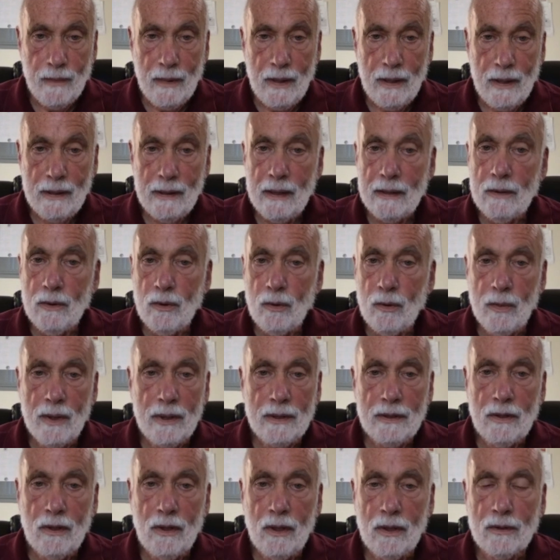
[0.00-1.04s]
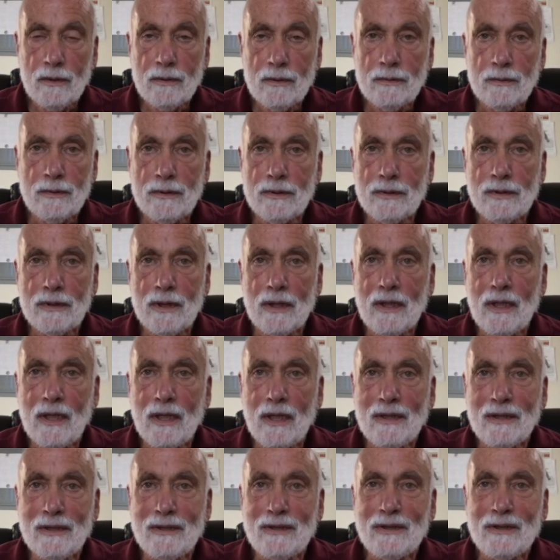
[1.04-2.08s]
And I know my daughter, who's a
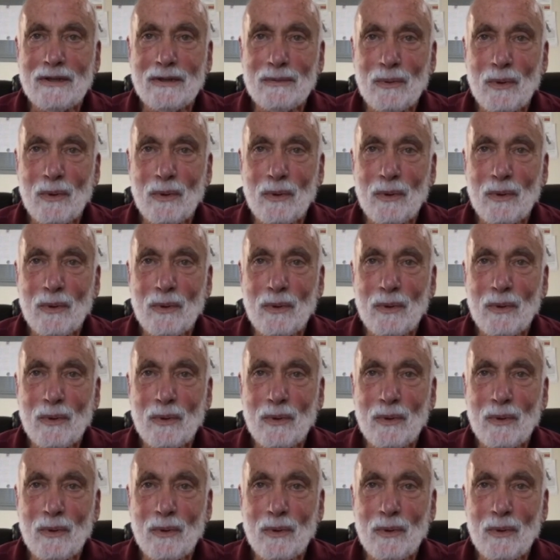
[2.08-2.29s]
psychologist,